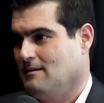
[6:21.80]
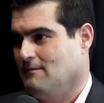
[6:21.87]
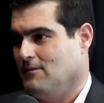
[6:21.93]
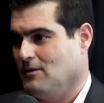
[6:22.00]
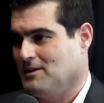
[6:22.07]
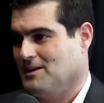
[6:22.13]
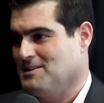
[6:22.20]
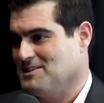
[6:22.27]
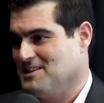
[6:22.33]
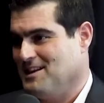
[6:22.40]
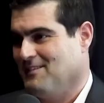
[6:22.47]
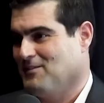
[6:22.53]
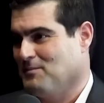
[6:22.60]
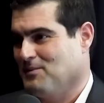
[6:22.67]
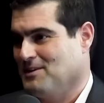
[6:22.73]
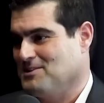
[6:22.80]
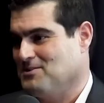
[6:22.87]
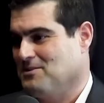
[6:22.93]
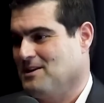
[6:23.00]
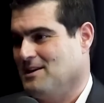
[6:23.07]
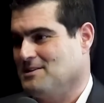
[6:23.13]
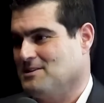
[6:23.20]
Photons never bring
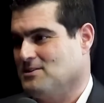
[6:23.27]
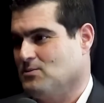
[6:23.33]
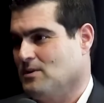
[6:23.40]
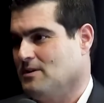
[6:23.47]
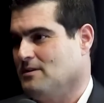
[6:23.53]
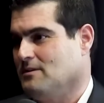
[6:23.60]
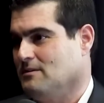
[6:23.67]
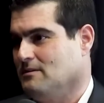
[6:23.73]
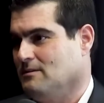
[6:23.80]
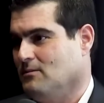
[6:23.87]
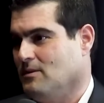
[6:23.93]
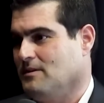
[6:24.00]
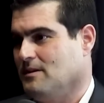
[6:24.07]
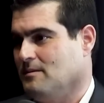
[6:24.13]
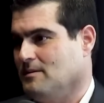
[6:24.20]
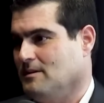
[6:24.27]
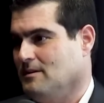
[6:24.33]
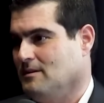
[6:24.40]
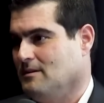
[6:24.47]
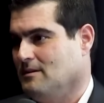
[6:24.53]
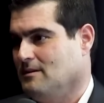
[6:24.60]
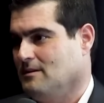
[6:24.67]
suitcases with you, with them,
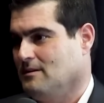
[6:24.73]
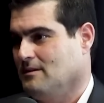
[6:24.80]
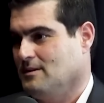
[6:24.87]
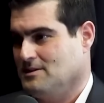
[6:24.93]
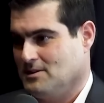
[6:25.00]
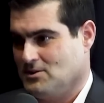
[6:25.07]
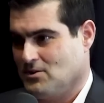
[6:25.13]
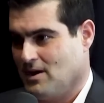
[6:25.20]
because they're